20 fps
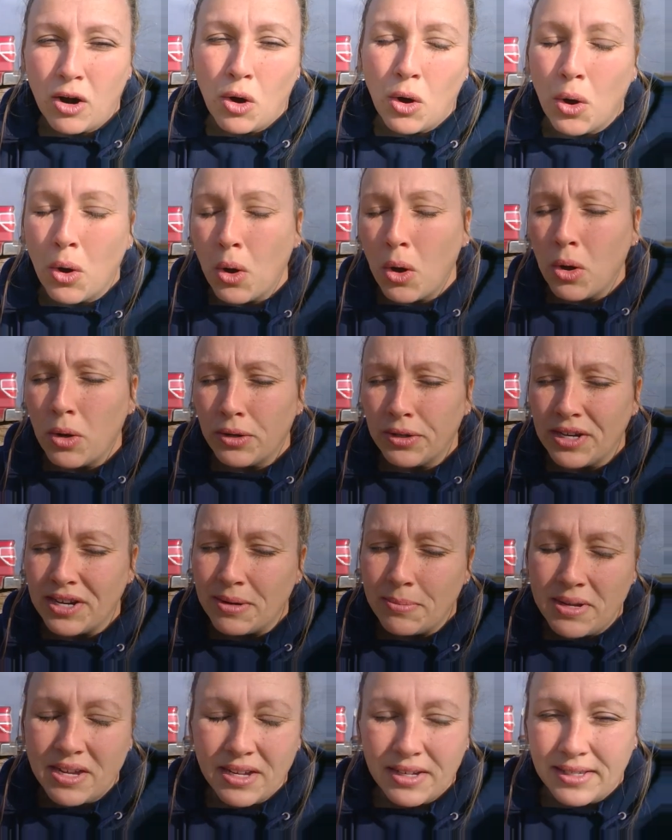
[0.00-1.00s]
all going to
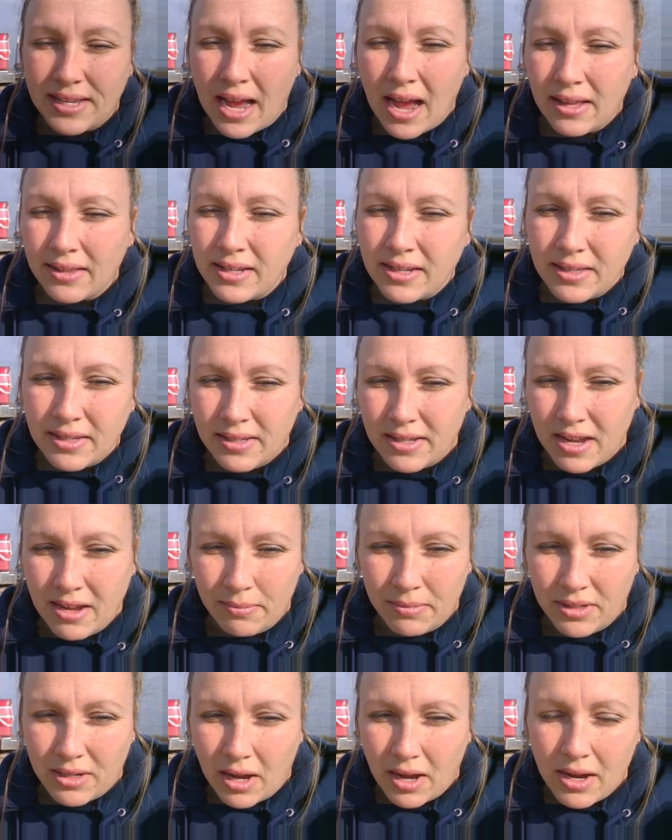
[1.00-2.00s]
be exactly the same
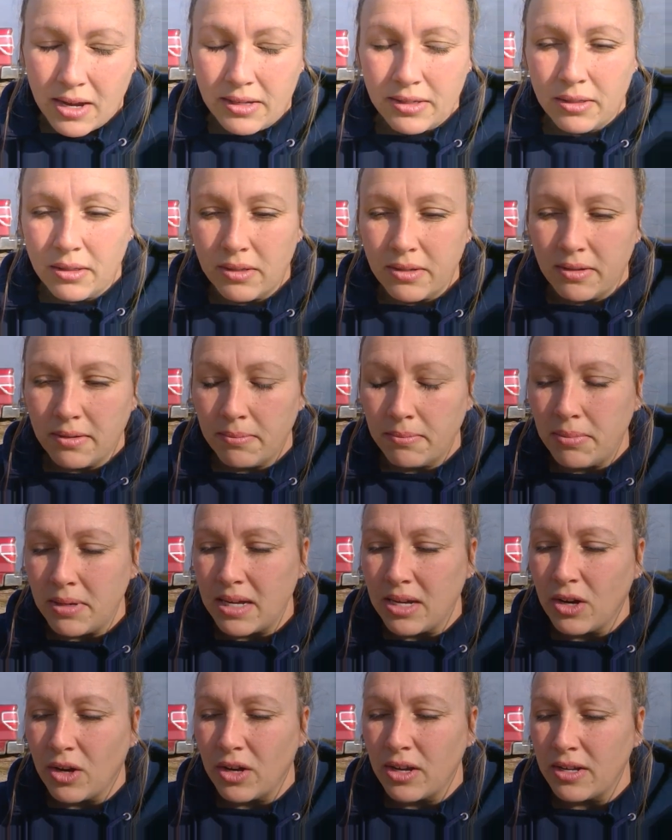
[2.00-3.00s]
size
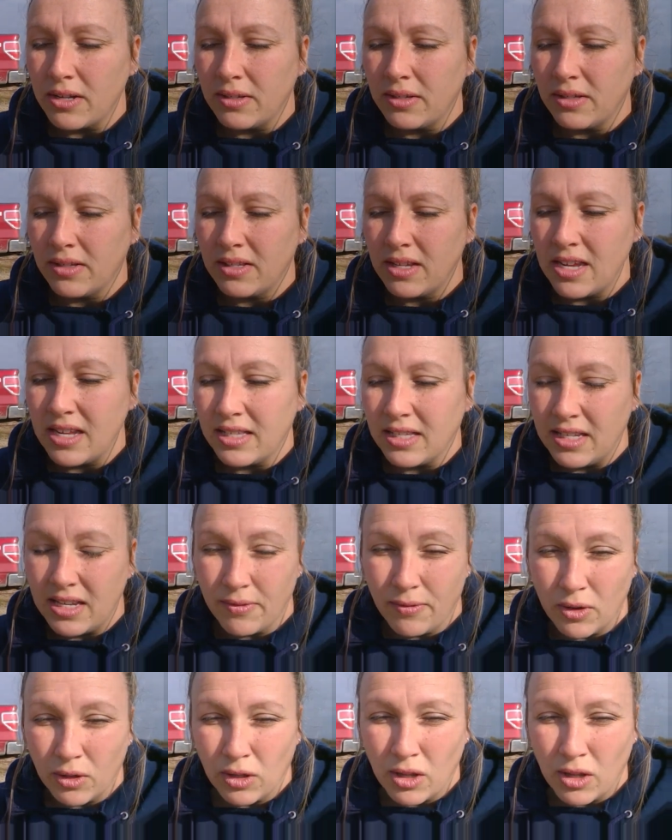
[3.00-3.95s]
because it's different.